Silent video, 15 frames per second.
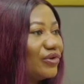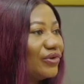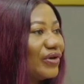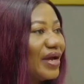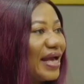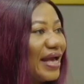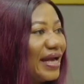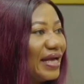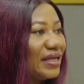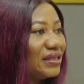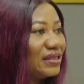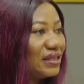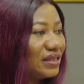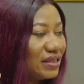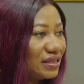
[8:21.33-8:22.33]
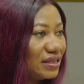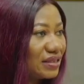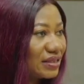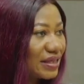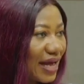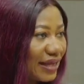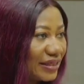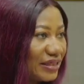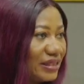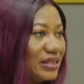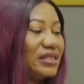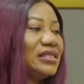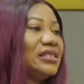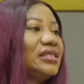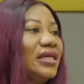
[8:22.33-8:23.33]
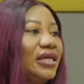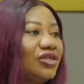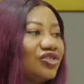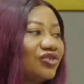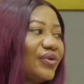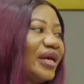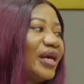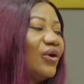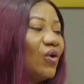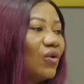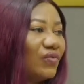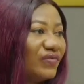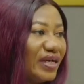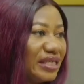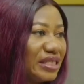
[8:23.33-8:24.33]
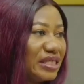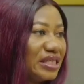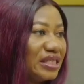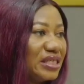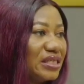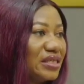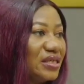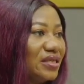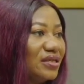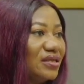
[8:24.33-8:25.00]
on your head is agidi, a tray of agidi?